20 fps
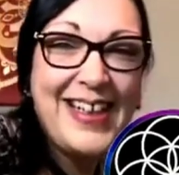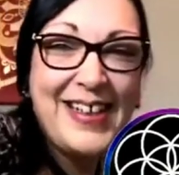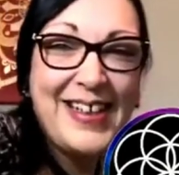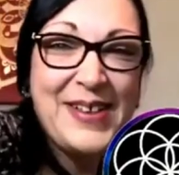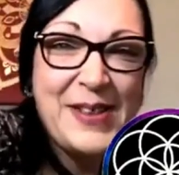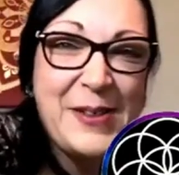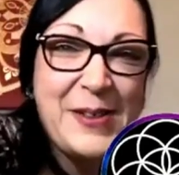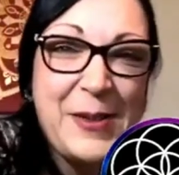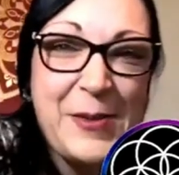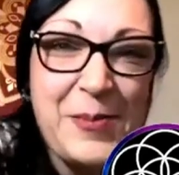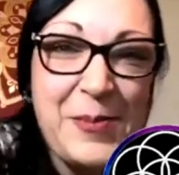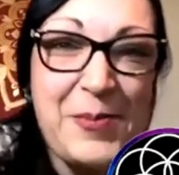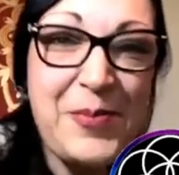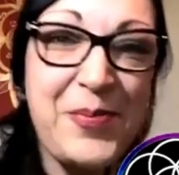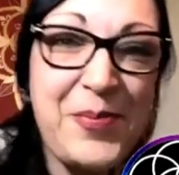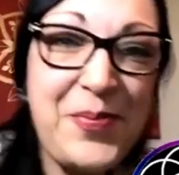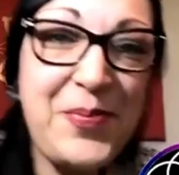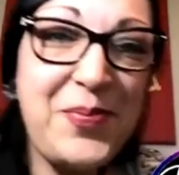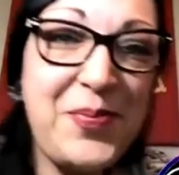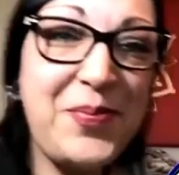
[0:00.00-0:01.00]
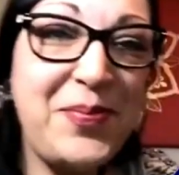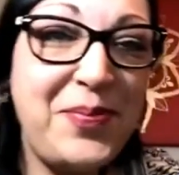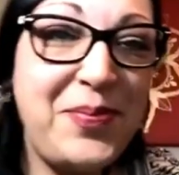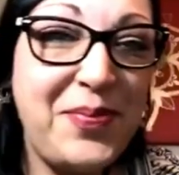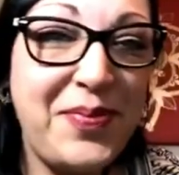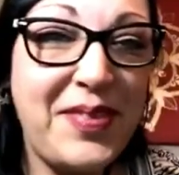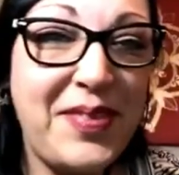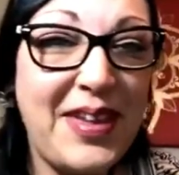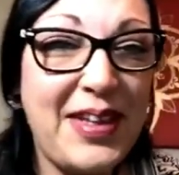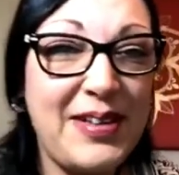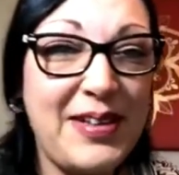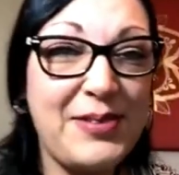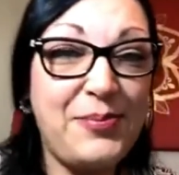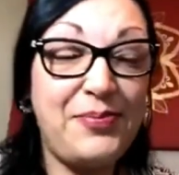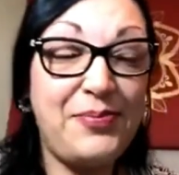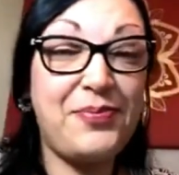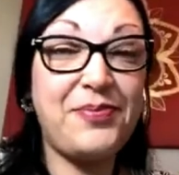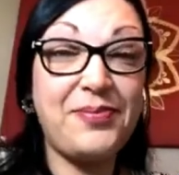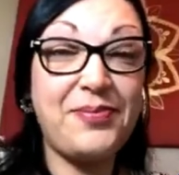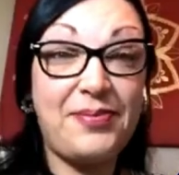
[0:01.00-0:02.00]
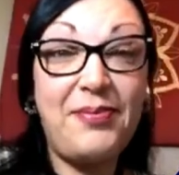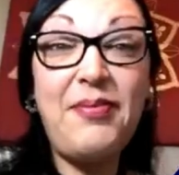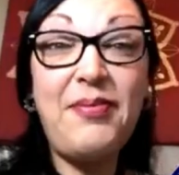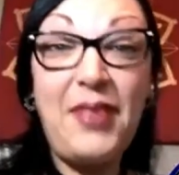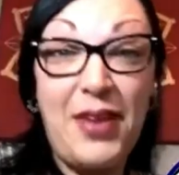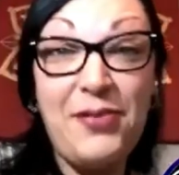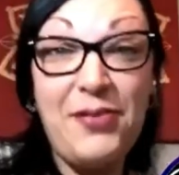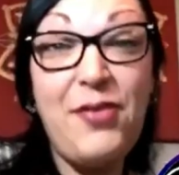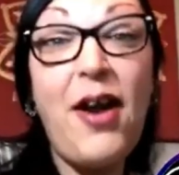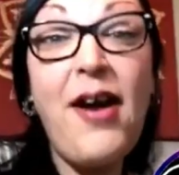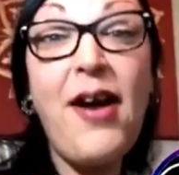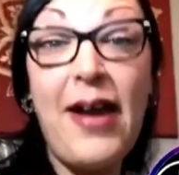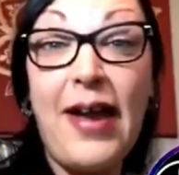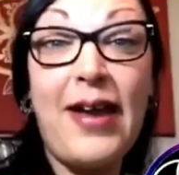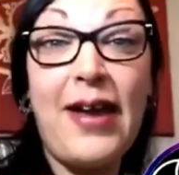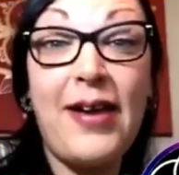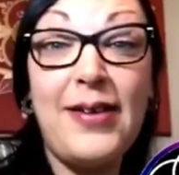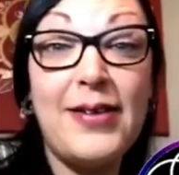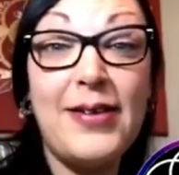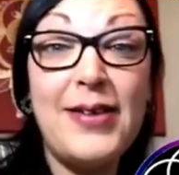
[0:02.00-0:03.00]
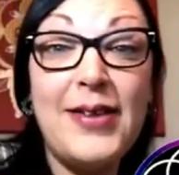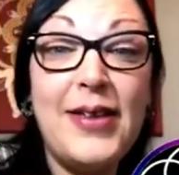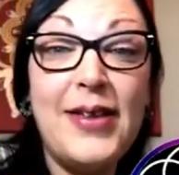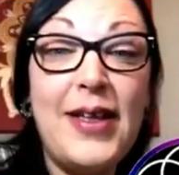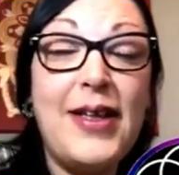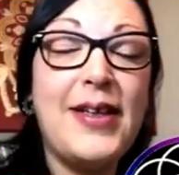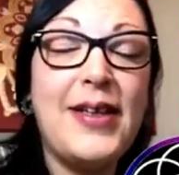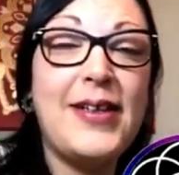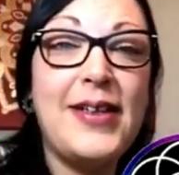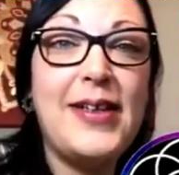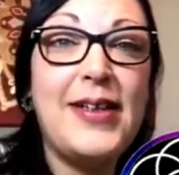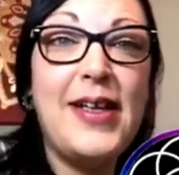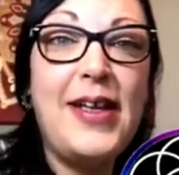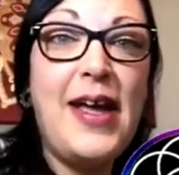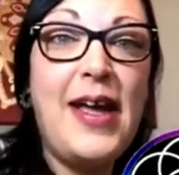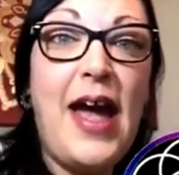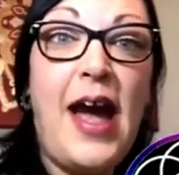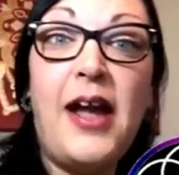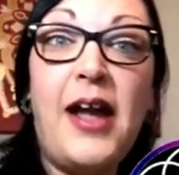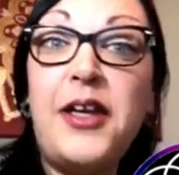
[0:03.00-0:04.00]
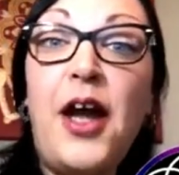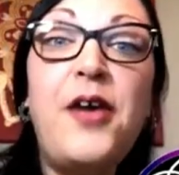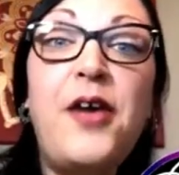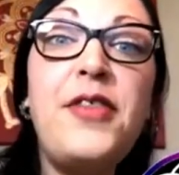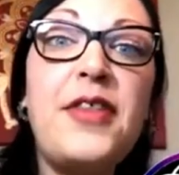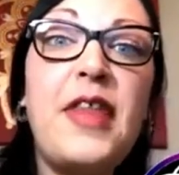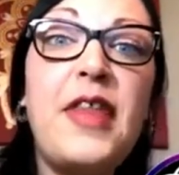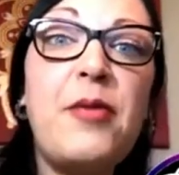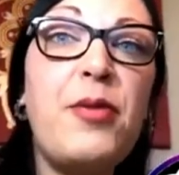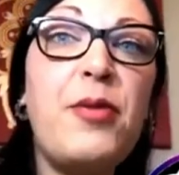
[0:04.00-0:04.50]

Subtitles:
the 12th or something. It was yeah, that was